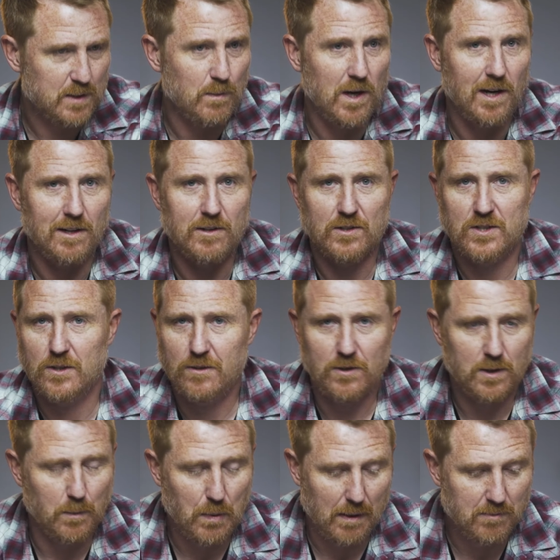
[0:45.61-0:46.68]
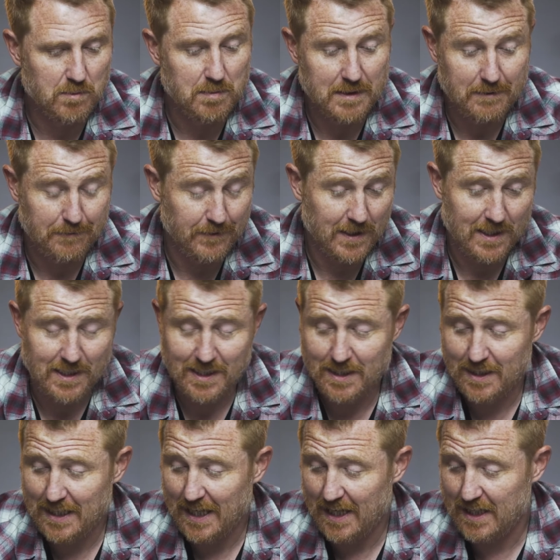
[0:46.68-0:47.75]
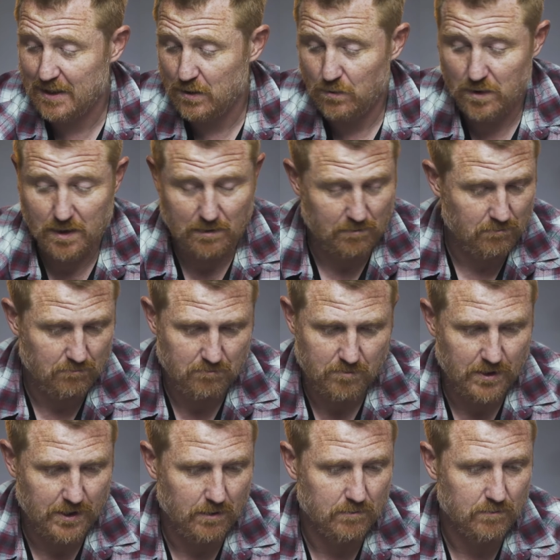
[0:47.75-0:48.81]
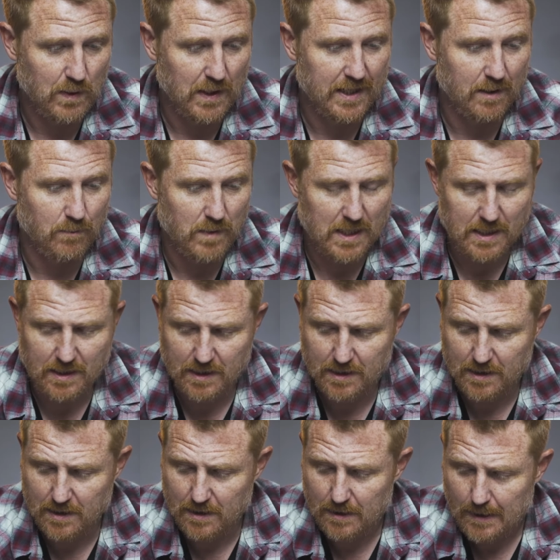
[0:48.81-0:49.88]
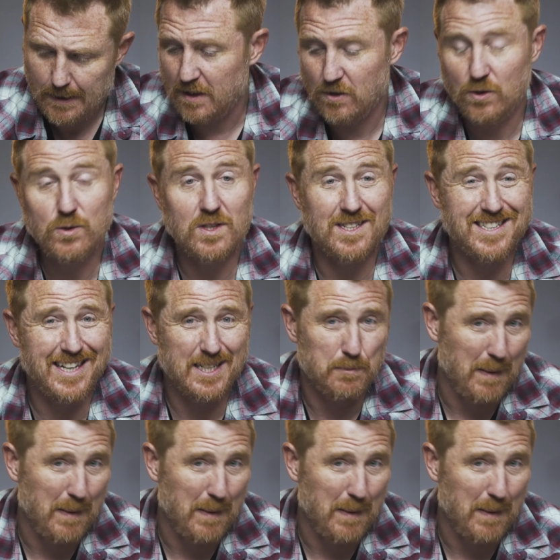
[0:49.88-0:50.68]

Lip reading: smaller, so you could probably fit it in a case with, plenty of media. It uses less